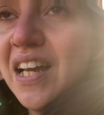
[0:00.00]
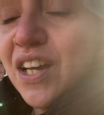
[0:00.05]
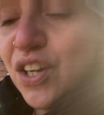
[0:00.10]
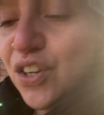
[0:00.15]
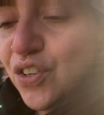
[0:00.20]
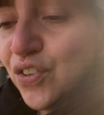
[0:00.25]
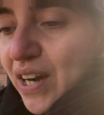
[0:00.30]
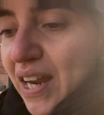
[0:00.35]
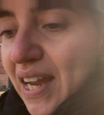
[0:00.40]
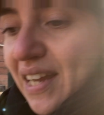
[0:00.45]

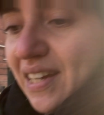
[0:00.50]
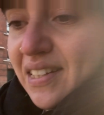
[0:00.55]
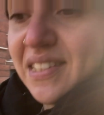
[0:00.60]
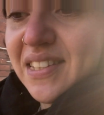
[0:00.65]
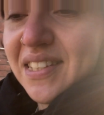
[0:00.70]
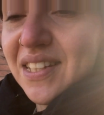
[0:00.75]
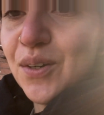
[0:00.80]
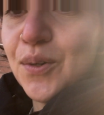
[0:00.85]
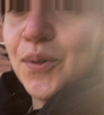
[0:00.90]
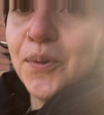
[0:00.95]
create
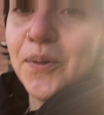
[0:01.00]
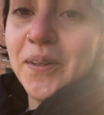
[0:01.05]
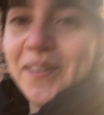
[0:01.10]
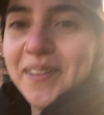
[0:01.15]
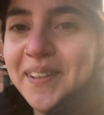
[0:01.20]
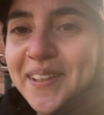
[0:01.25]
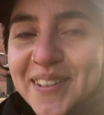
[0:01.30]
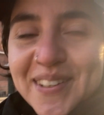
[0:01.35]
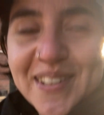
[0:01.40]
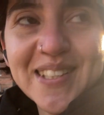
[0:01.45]
cool
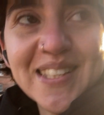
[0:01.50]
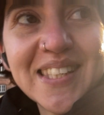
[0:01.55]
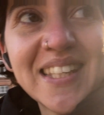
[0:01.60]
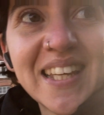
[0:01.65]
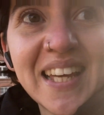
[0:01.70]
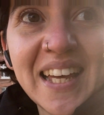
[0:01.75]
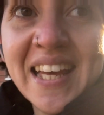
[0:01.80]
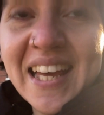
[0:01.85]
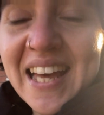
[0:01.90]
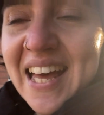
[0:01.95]
looks.
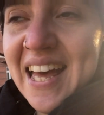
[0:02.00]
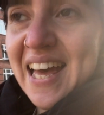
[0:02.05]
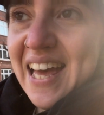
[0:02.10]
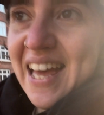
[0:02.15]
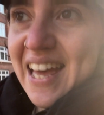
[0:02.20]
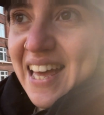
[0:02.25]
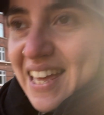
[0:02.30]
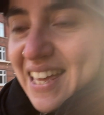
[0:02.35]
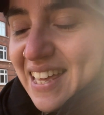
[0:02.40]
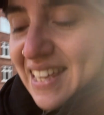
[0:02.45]

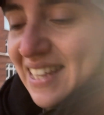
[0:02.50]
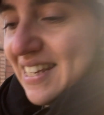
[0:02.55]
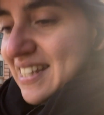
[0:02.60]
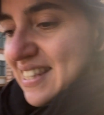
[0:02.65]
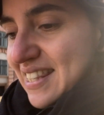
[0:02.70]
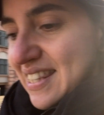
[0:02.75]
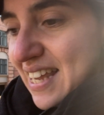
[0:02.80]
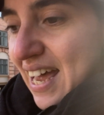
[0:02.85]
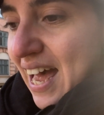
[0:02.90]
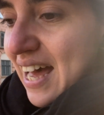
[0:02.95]

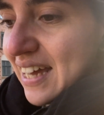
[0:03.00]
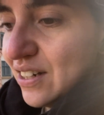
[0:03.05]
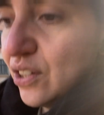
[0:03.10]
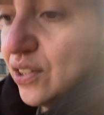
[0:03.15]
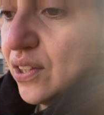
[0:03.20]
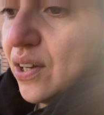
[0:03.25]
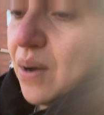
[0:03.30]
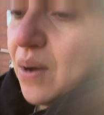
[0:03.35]
And I don't know